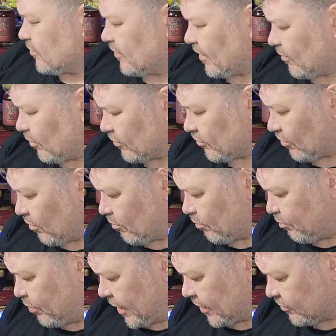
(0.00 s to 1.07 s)
So that one's
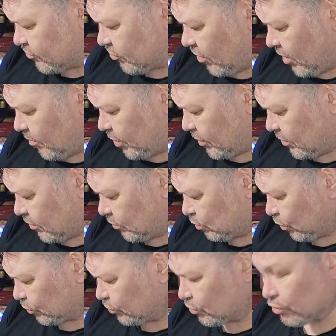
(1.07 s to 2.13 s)
Big Drop
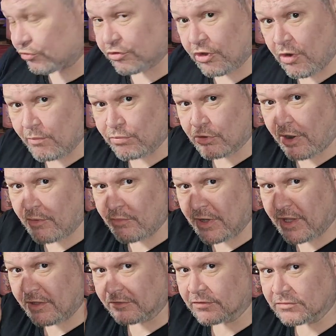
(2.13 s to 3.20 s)
Woodcutter Brown
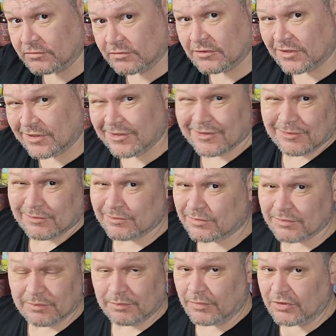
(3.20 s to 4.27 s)
Ale.
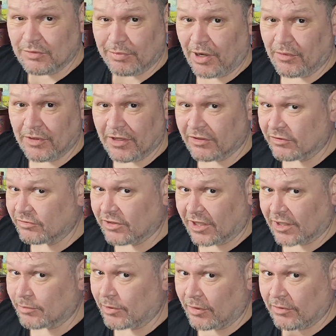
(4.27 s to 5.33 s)
It's a brown ale. If you
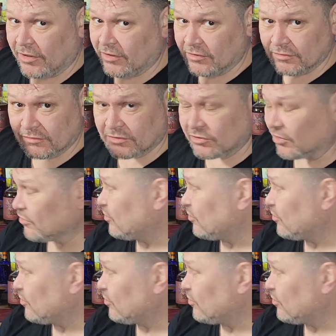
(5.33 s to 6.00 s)
like a brown ale, it's